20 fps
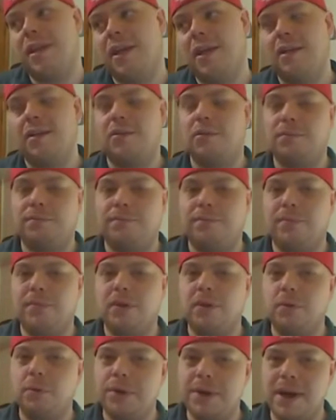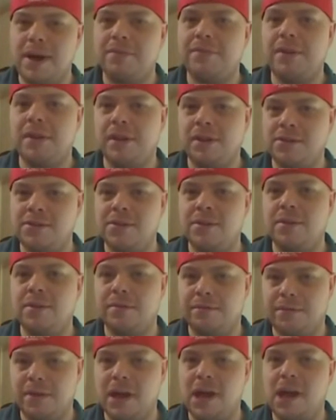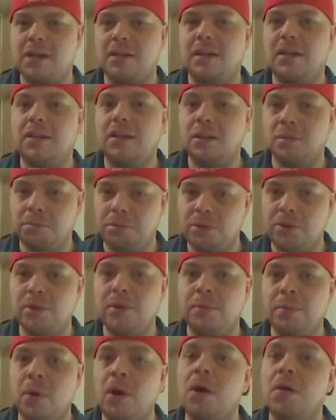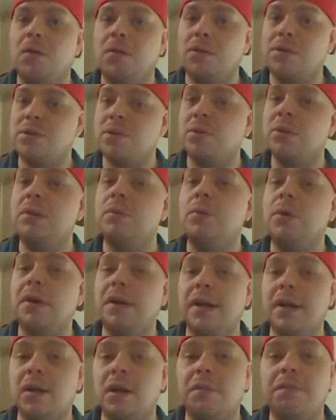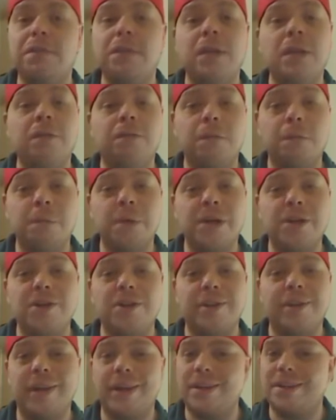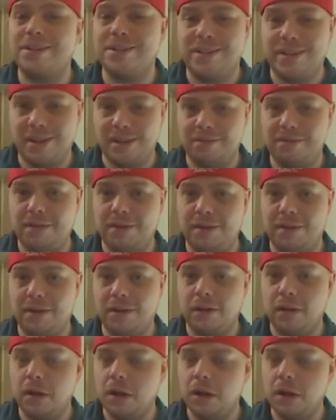again, we have to consider the fact that the computer model is only working off the information that it's given.